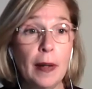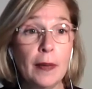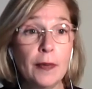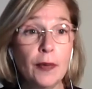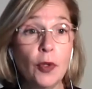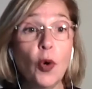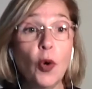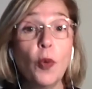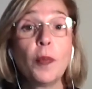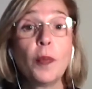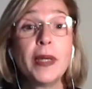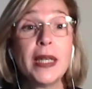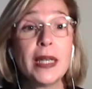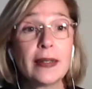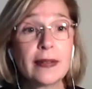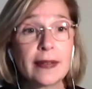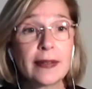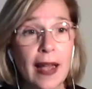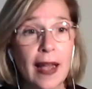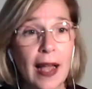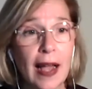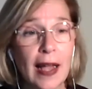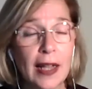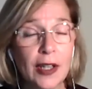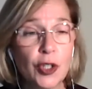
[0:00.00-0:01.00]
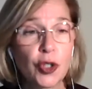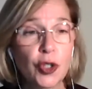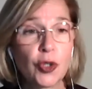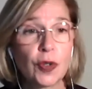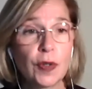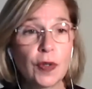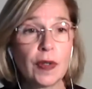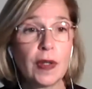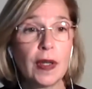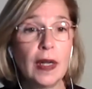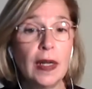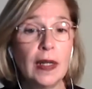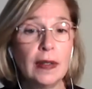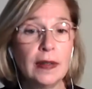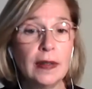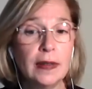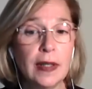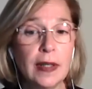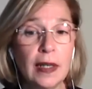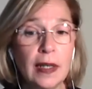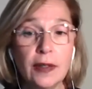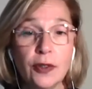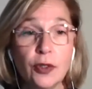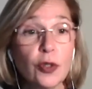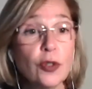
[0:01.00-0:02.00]
don't be attached, and
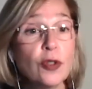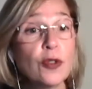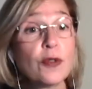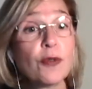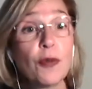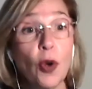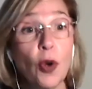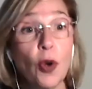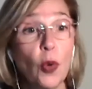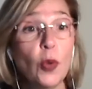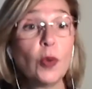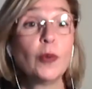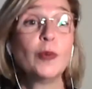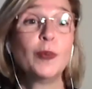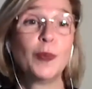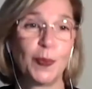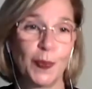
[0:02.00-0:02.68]
just flow.